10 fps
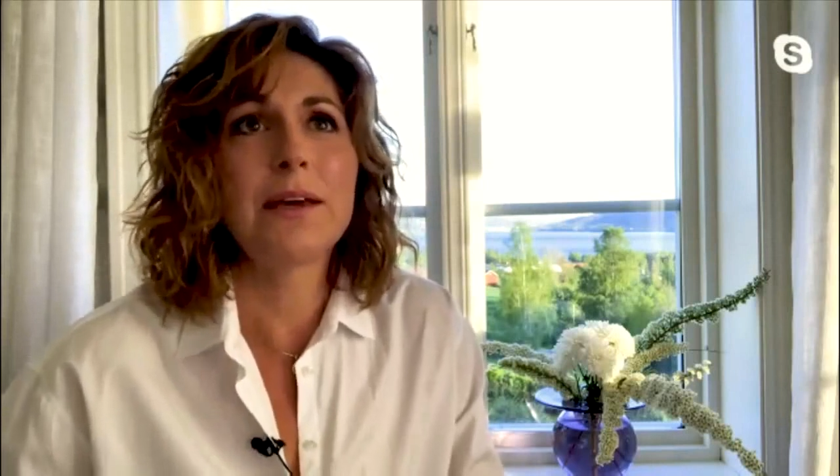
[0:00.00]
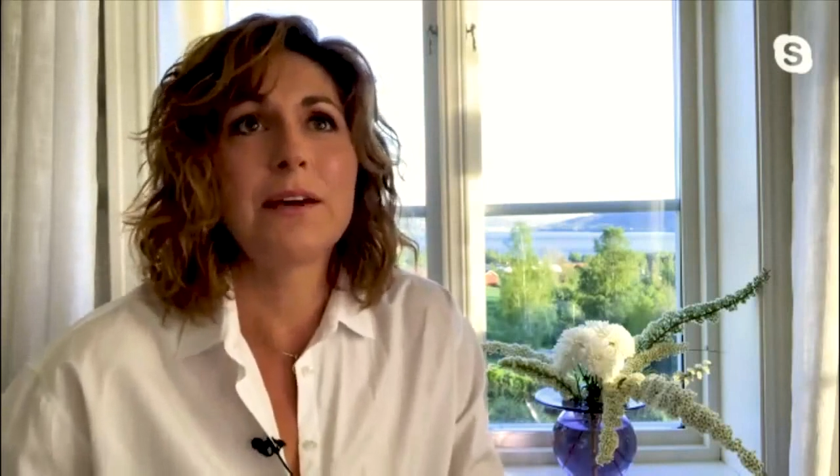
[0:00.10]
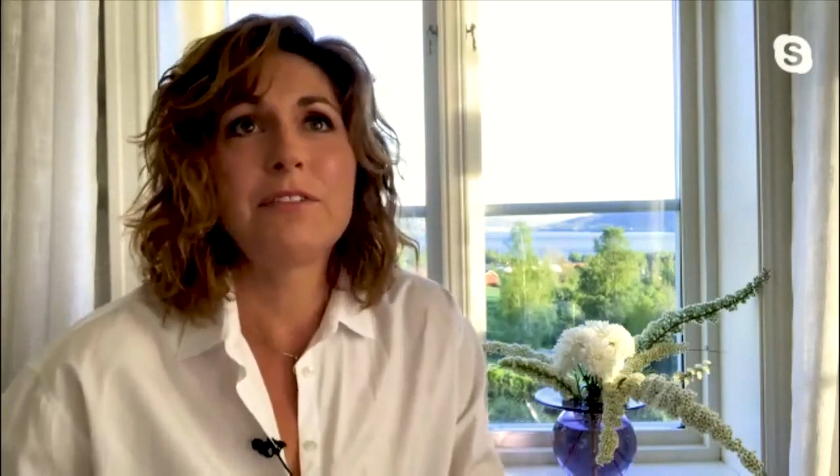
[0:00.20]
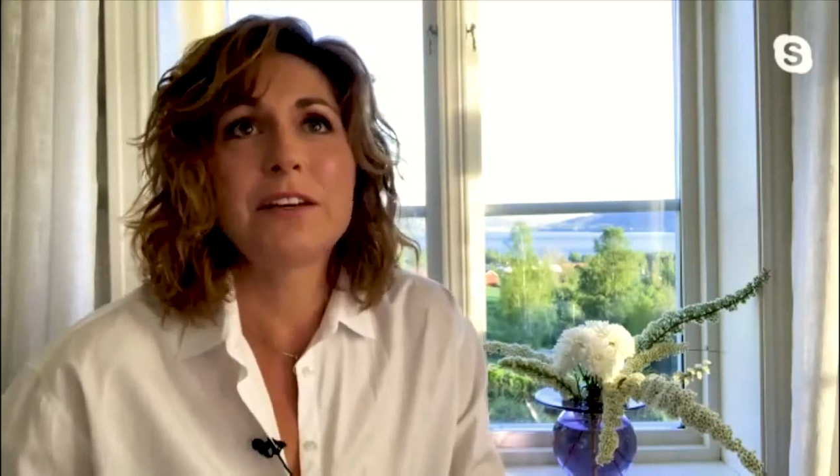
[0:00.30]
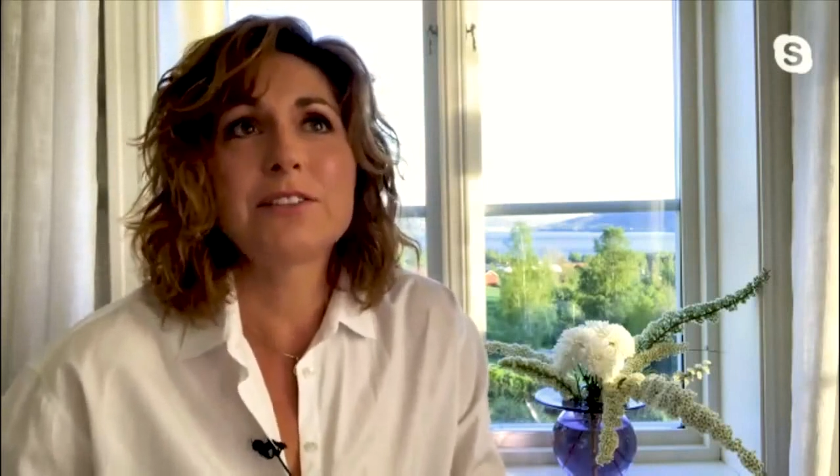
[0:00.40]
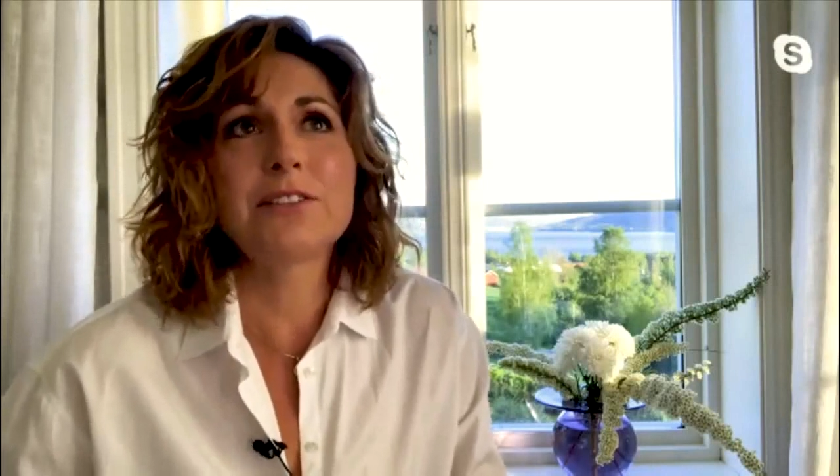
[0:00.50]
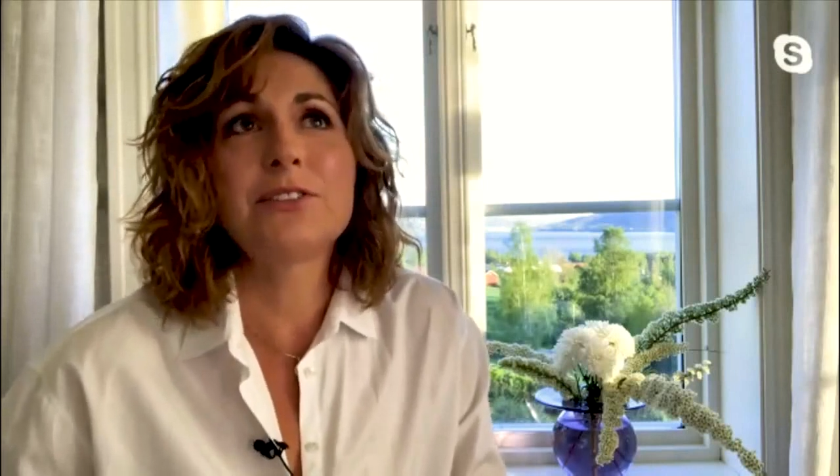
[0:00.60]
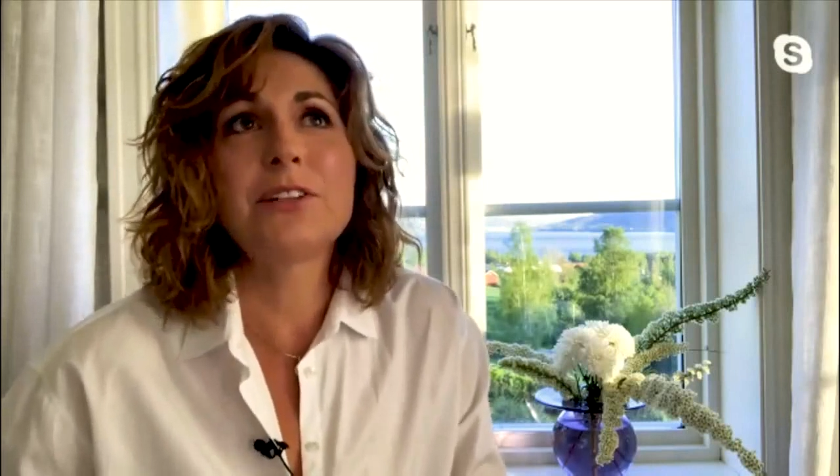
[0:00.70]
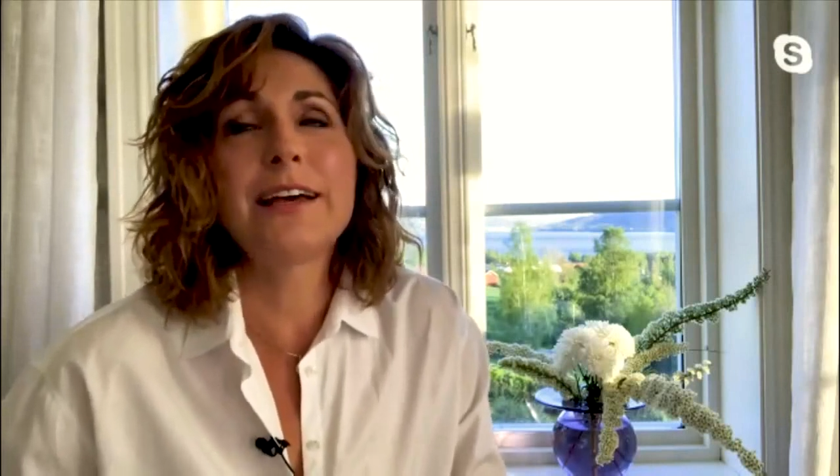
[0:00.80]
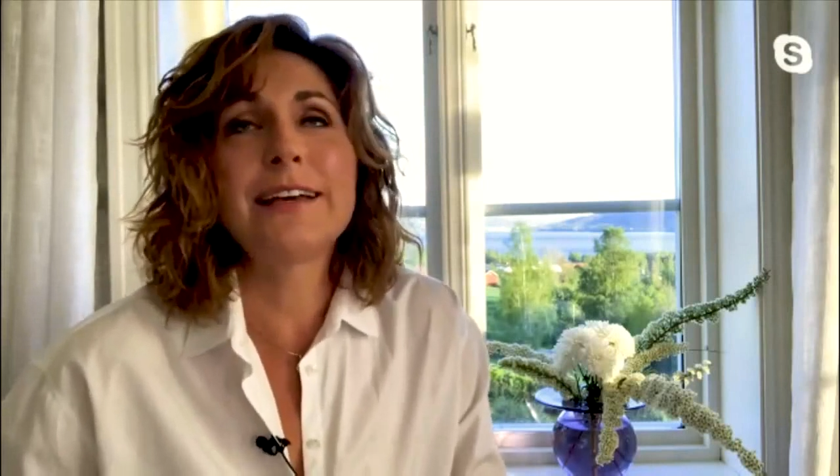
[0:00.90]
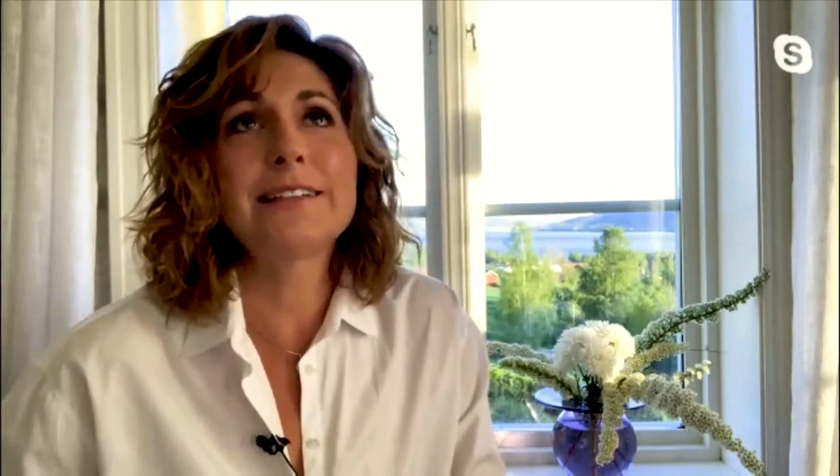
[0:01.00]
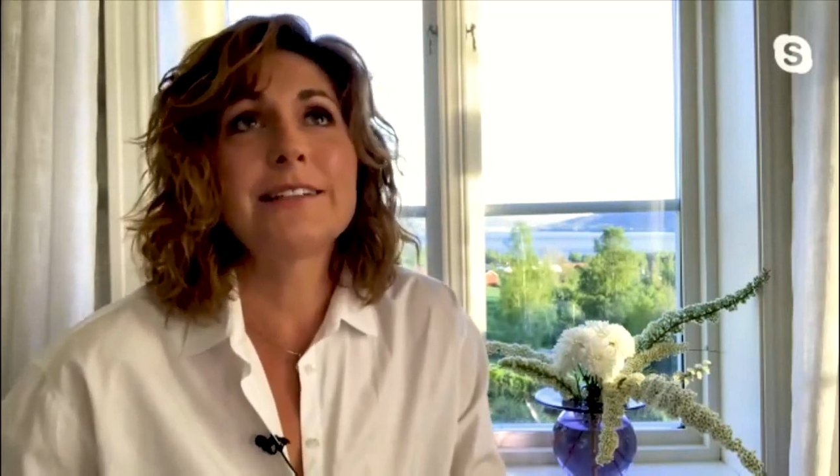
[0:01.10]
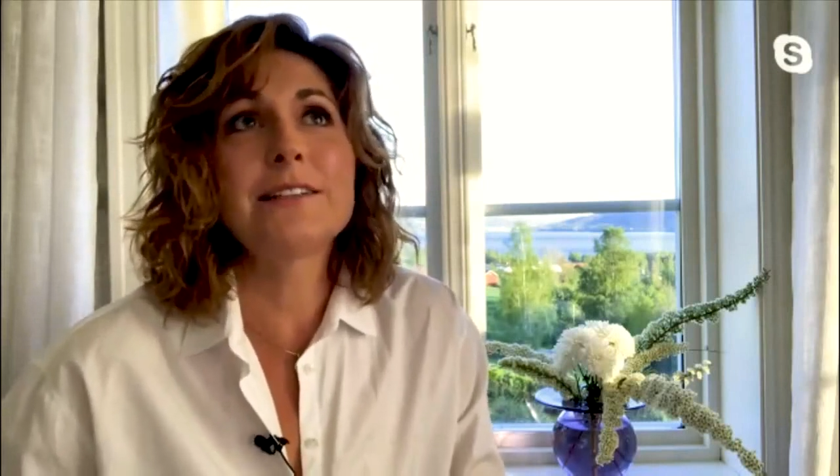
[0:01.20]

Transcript: a vessel. And